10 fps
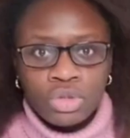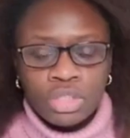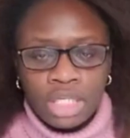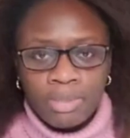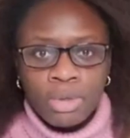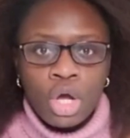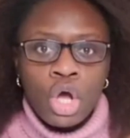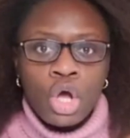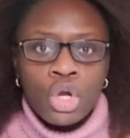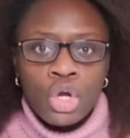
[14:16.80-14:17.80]
to tip
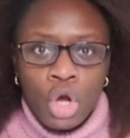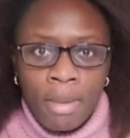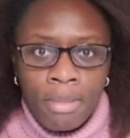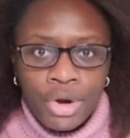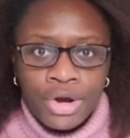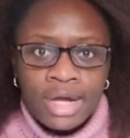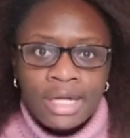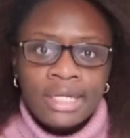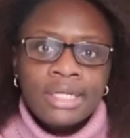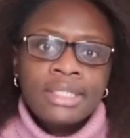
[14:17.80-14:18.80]

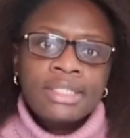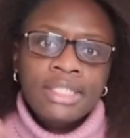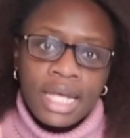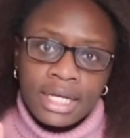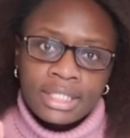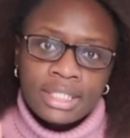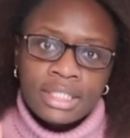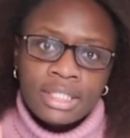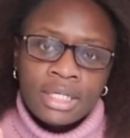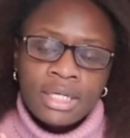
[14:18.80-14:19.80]
number
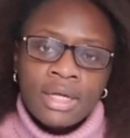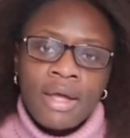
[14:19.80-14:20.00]
6.